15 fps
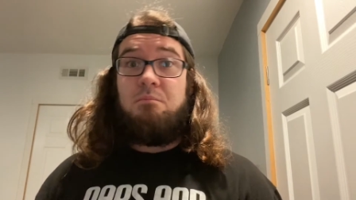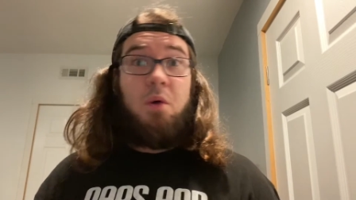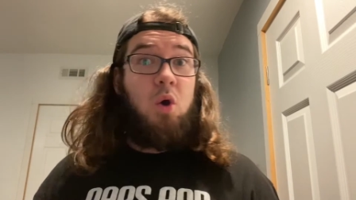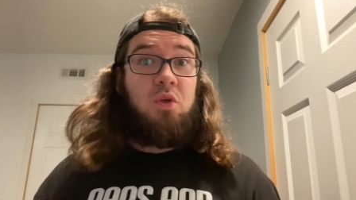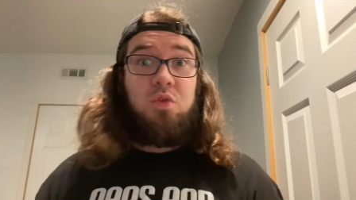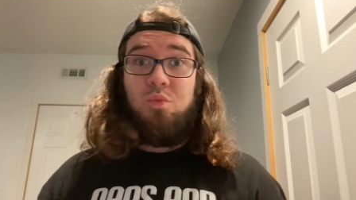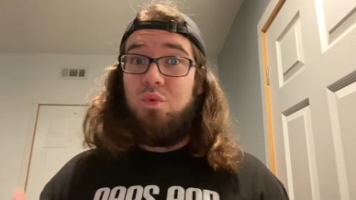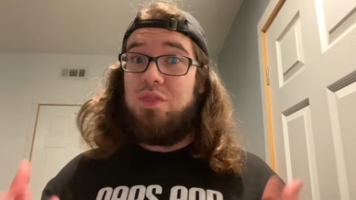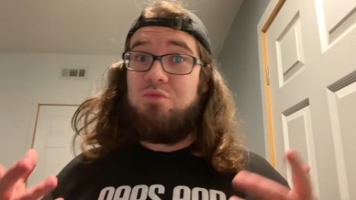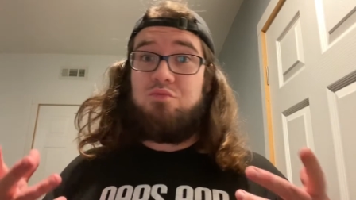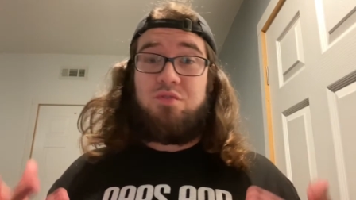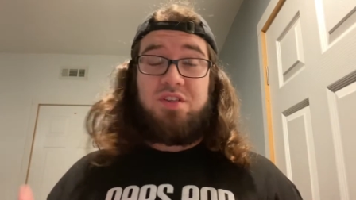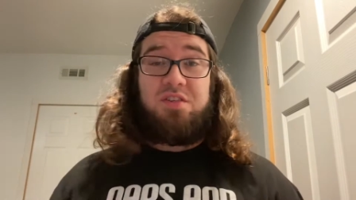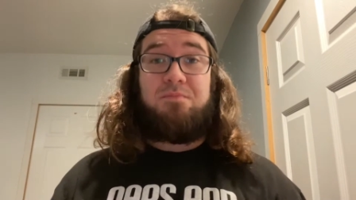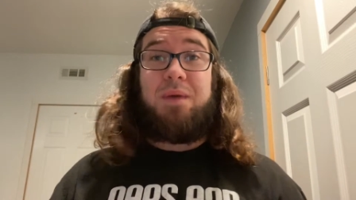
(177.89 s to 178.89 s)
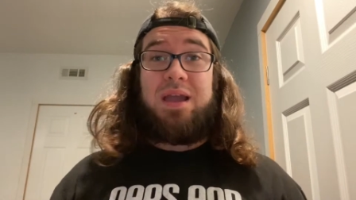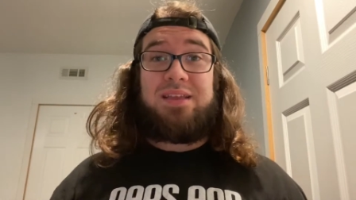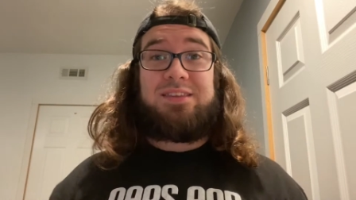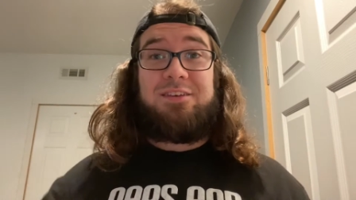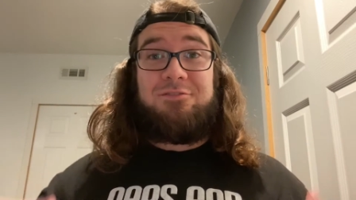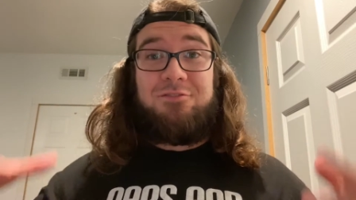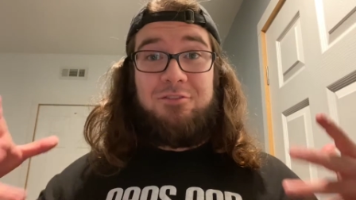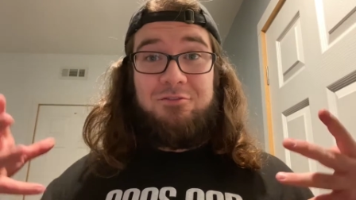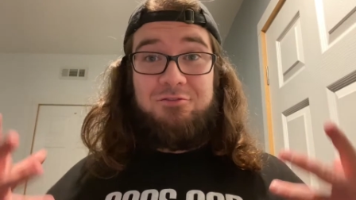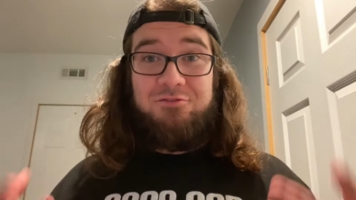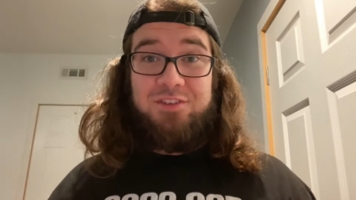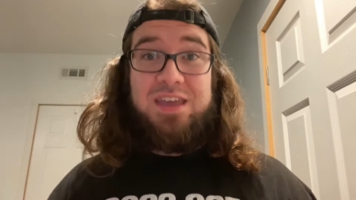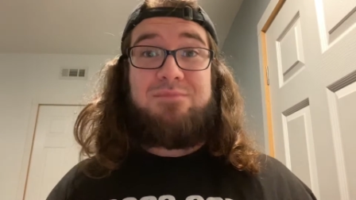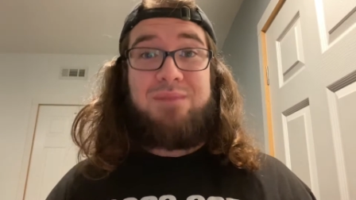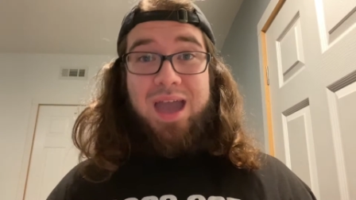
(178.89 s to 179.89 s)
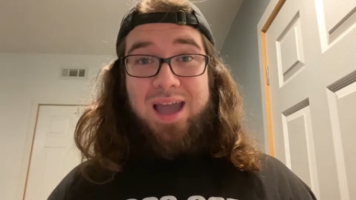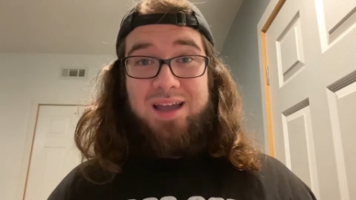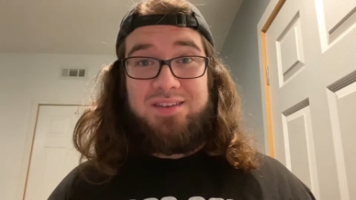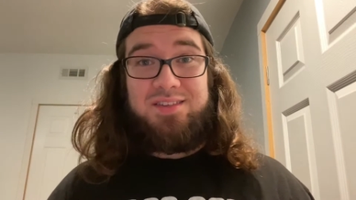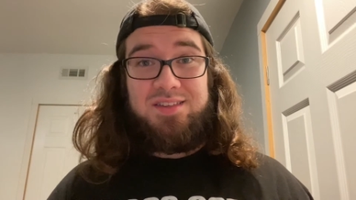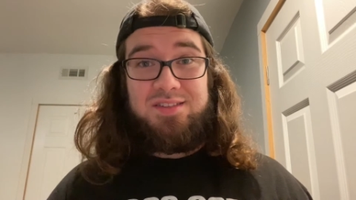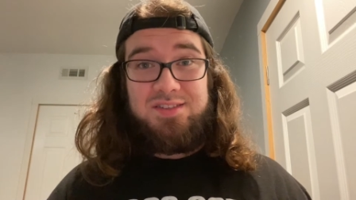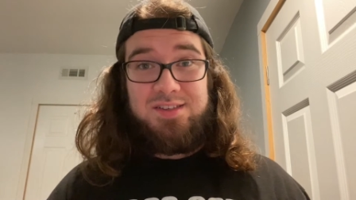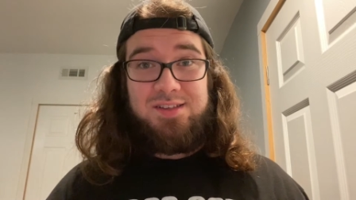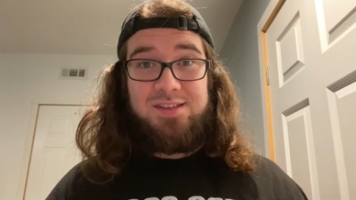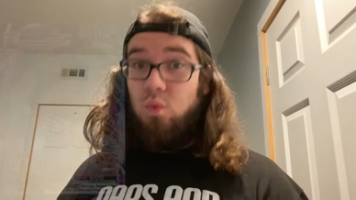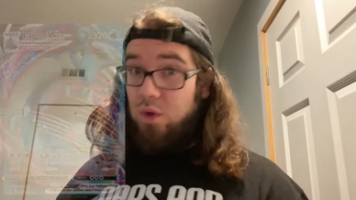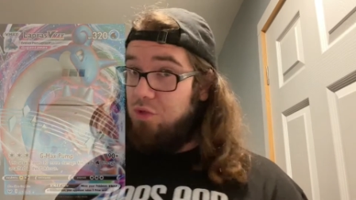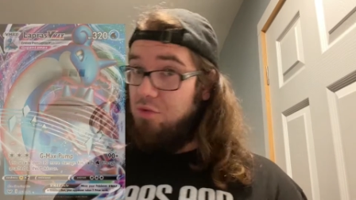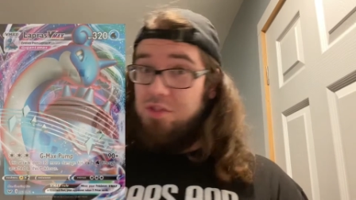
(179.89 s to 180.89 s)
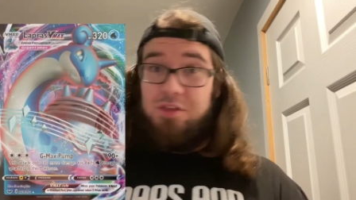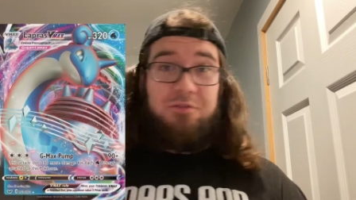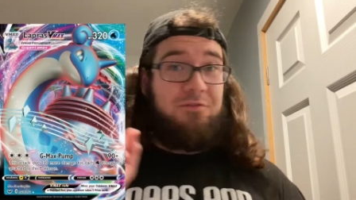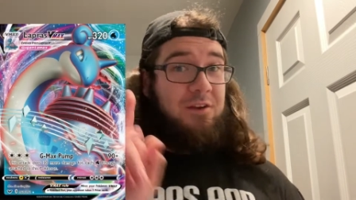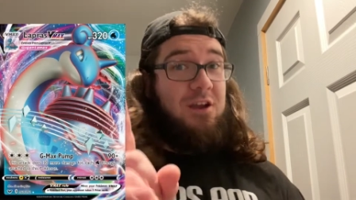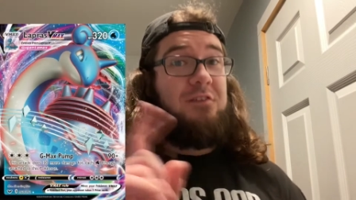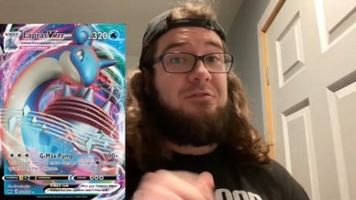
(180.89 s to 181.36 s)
both with respective VMAXs, which was the very